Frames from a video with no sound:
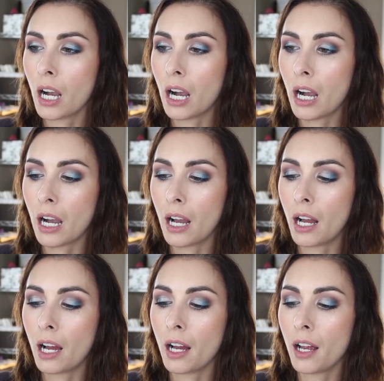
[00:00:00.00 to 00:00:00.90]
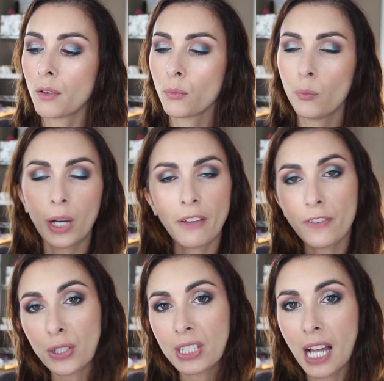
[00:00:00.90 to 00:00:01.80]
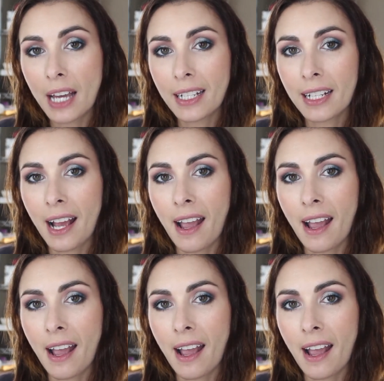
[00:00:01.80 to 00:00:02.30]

When I first got it,